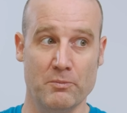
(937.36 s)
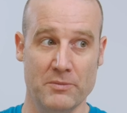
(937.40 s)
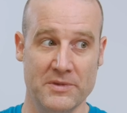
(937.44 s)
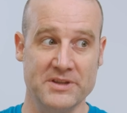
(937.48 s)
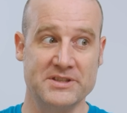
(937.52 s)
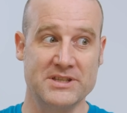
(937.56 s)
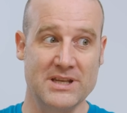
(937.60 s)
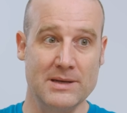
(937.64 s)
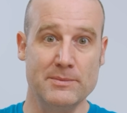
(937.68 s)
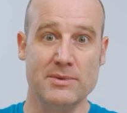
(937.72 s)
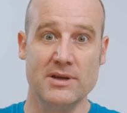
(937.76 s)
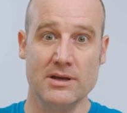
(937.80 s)

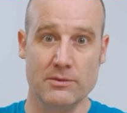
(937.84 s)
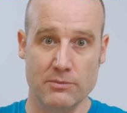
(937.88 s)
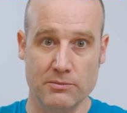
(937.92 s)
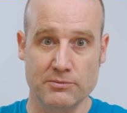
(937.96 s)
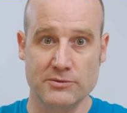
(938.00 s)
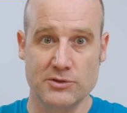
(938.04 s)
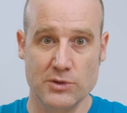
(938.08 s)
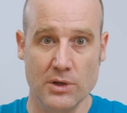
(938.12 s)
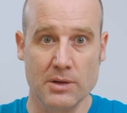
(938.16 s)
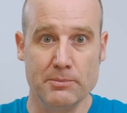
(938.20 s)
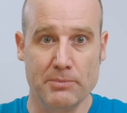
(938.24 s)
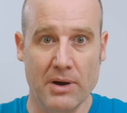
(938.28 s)
it's going to be
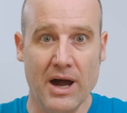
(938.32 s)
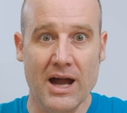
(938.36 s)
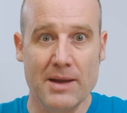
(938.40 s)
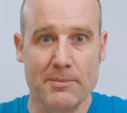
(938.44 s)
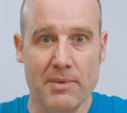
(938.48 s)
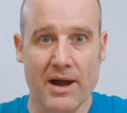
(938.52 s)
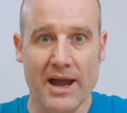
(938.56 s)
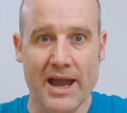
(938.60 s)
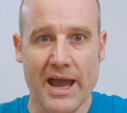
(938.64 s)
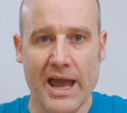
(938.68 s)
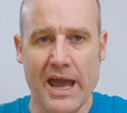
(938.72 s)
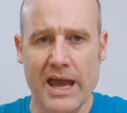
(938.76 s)
doing pi
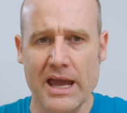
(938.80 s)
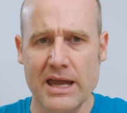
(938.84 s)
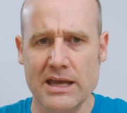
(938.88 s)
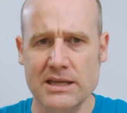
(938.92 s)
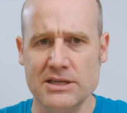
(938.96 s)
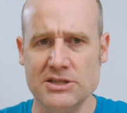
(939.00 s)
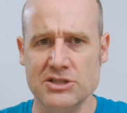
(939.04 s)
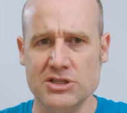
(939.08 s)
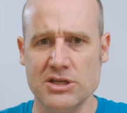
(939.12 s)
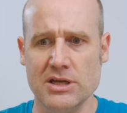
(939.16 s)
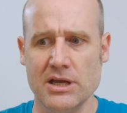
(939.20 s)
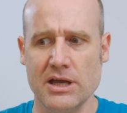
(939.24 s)
by
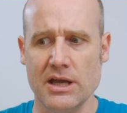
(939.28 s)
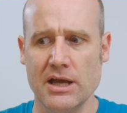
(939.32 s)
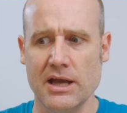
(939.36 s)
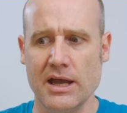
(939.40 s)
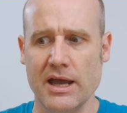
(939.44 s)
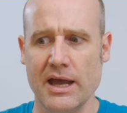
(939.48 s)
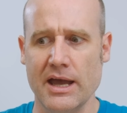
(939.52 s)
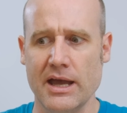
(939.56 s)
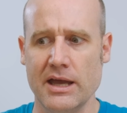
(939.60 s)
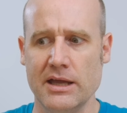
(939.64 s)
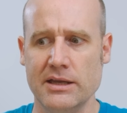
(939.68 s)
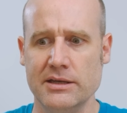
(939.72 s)
hand
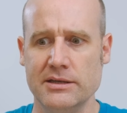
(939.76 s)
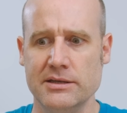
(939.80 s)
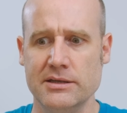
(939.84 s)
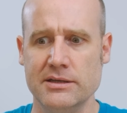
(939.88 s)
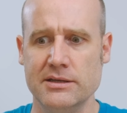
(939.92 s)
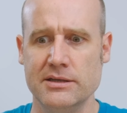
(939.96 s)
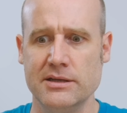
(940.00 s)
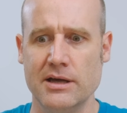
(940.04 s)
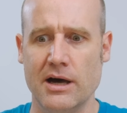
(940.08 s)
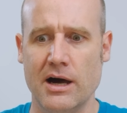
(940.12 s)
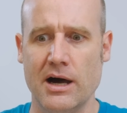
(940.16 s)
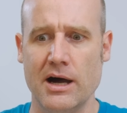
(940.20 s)
year,
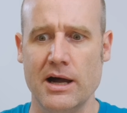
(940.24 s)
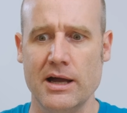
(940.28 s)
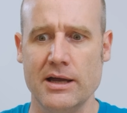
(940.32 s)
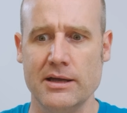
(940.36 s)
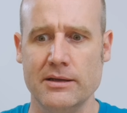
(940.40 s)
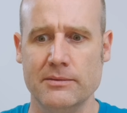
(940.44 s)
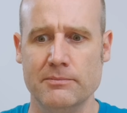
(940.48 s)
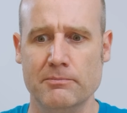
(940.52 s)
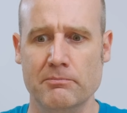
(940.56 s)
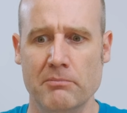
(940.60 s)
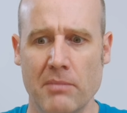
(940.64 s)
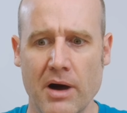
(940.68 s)
and
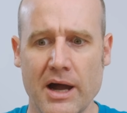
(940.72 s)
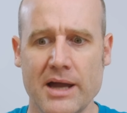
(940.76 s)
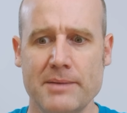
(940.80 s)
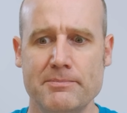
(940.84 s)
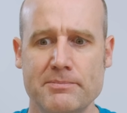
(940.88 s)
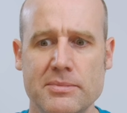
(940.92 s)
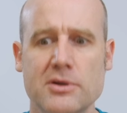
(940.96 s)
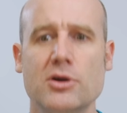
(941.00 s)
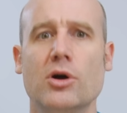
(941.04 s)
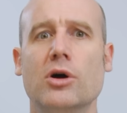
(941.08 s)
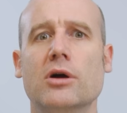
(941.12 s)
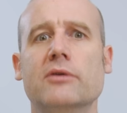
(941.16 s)
I
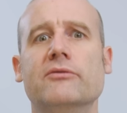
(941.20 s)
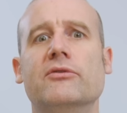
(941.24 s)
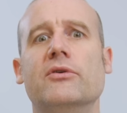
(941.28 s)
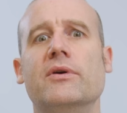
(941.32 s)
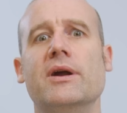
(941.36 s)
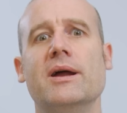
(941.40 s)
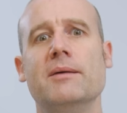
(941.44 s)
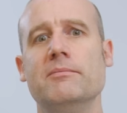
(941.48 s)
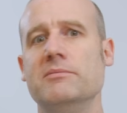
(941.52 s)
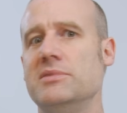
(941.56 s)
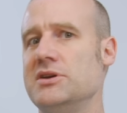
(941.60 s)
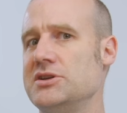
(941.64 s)
might be
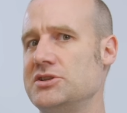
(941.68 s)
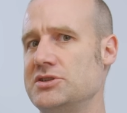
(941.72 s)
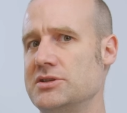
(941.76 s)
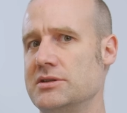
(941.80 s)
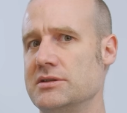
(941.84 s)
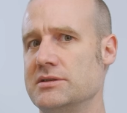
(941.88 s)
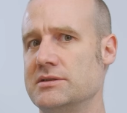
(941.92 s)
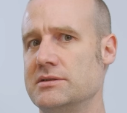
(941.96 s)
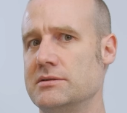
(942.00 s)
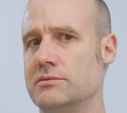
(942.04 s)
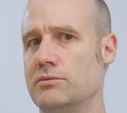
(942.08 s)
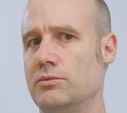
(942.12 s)

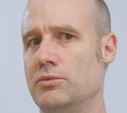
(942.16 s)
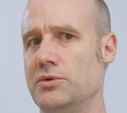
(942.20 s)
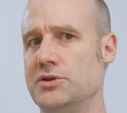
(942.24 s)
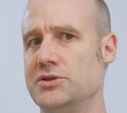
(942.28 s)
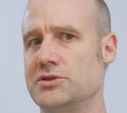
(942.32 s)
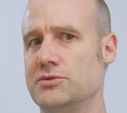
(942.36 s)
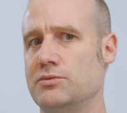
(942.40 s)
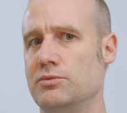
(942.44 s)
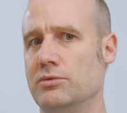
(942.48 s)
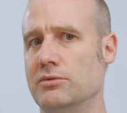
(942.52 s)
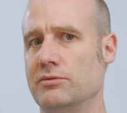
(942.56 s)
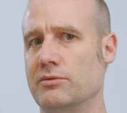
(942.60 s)
overambitious,
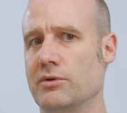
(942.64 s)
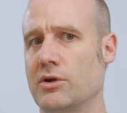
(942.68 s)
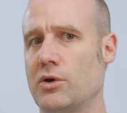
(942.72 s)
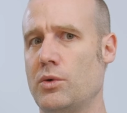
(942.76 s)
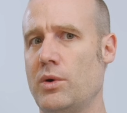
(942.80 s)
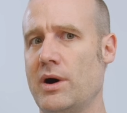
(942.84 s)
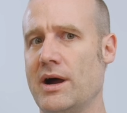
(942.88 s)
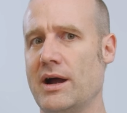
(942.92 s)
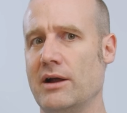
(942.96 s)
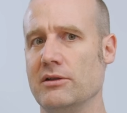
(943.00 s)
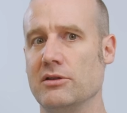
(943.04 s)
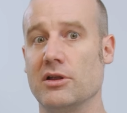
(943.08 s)
which will
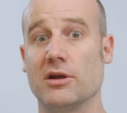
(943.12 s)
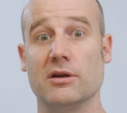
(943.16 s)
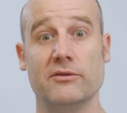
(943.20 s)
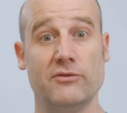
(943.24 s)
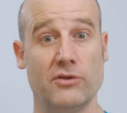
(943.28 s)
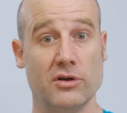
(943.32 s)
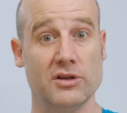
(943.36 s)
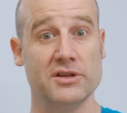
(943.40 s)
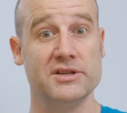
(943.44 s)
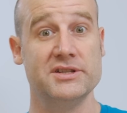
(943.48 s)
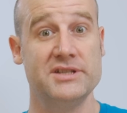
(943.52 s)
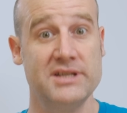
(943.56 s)
require a lot of
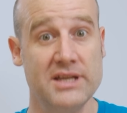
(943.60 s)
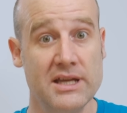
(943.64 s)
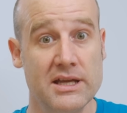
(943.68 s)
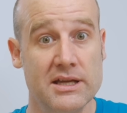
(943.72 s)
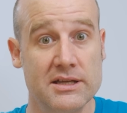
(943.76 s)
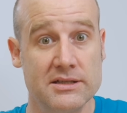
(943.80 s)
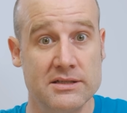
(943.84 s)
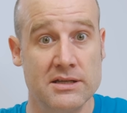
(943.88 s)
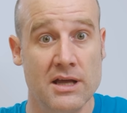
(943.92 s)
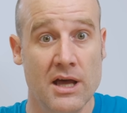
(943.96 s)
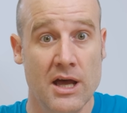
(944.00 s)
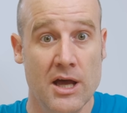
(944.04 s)

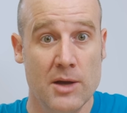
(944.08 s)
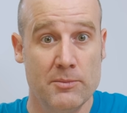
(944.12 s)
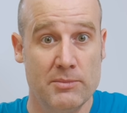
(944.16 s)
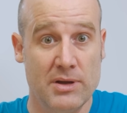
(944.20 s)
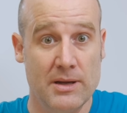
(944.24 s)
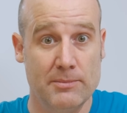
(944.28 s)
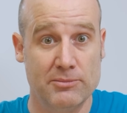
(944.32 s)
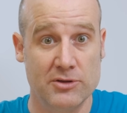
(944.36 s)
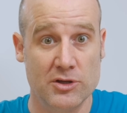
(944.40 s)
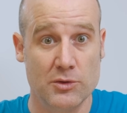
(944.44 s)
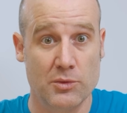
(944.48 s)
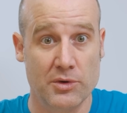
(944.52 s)
volunteers,
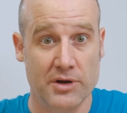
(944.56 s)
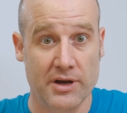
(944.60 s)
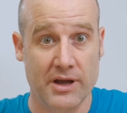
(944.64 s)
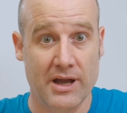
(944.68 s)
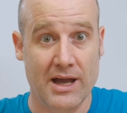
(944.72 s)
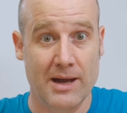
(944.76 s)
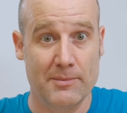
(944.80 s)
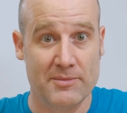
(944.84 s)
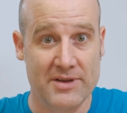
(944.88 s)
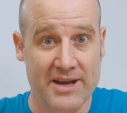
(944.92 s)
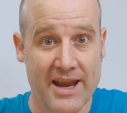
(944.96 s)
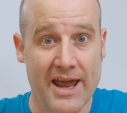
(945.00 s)
people who want
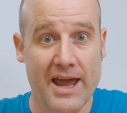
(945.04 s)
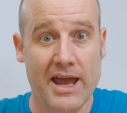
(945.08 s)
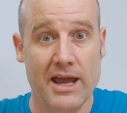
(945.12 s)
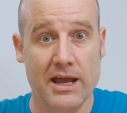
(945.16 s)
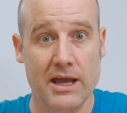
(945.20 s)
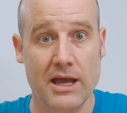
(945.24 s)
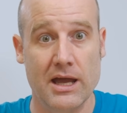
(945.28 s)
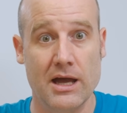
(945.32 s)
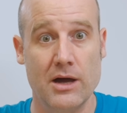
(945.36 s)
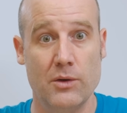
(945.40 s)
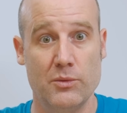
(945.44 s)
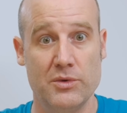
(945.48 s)
to come and
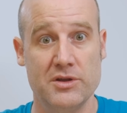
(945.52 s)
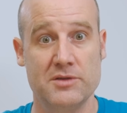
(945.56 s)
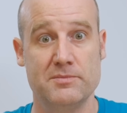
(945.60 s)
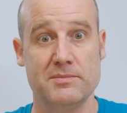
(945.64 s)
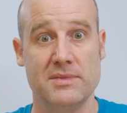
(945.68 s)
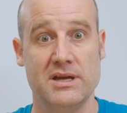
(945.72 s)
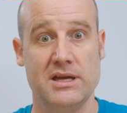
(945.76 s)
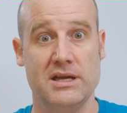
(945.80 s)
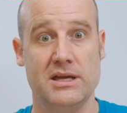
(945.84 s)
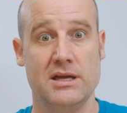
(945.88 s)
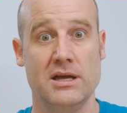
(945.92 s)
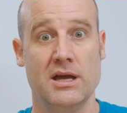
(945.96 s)
hang out with
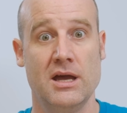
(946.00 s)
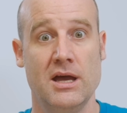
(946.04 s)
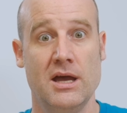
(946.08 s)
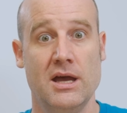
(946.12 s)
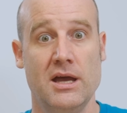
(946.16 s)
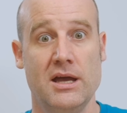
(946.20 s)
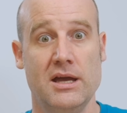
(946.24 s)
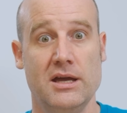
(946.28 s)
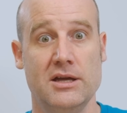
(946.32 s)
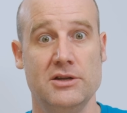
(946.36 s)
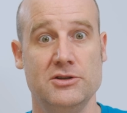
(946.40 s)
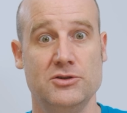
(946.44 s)
me
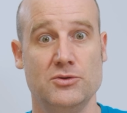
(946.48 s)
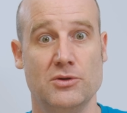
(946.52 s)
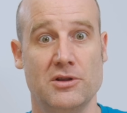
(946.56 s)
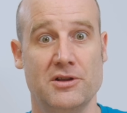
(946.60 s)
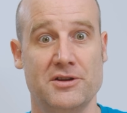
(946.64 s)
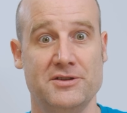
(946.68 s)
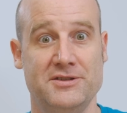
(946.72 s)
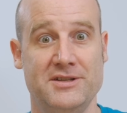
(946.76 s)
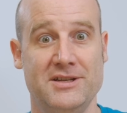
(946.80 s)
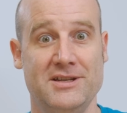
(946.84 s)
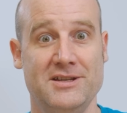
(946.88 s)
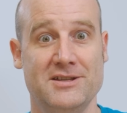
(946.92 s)
and do a
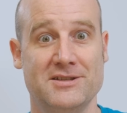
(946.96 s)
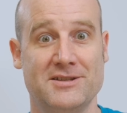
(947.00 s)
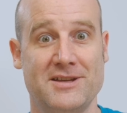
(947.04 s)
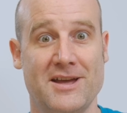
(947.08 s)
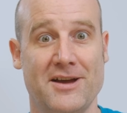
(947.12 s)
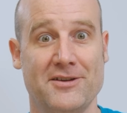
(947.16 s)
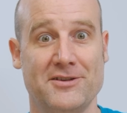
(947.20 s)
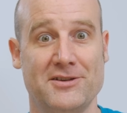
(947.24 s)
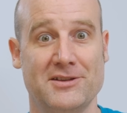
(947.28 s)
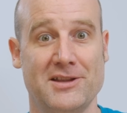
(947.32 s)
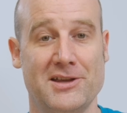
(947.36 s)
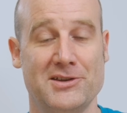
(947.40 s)
lot of tedious
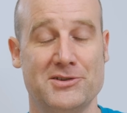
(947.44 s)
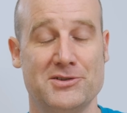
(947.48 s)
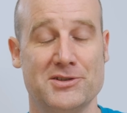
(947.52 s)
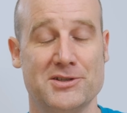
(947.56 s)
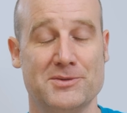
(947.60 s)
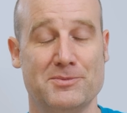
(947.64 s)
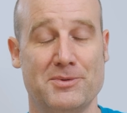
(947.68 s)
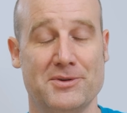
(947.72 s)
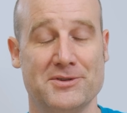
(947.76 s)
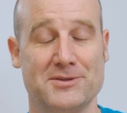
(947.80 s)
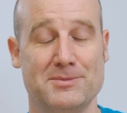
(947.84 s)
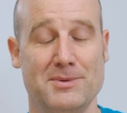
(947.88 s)

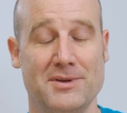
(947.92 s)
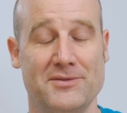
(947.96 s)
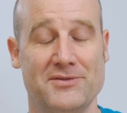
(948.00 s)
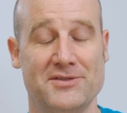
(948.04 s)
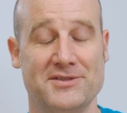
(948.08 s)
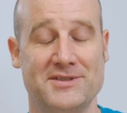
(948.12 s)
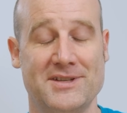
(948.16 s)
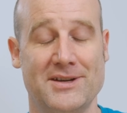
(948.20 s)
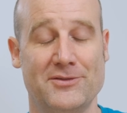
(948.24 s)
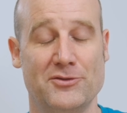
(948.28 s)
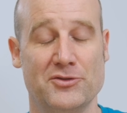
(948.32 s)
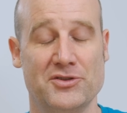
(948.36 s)
calculations, possibly
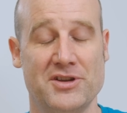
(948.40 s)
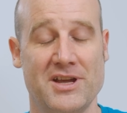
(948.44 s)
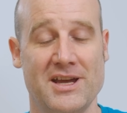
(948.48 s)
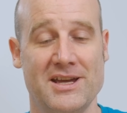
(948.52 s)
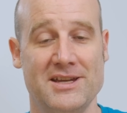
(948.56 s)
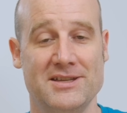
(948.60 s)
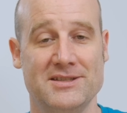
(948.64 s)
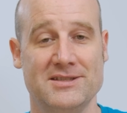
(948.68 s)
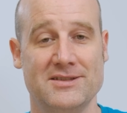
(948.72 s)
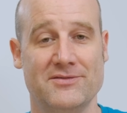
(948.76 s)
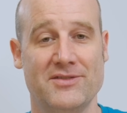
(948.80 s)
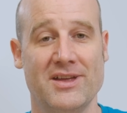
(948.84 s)
for several days.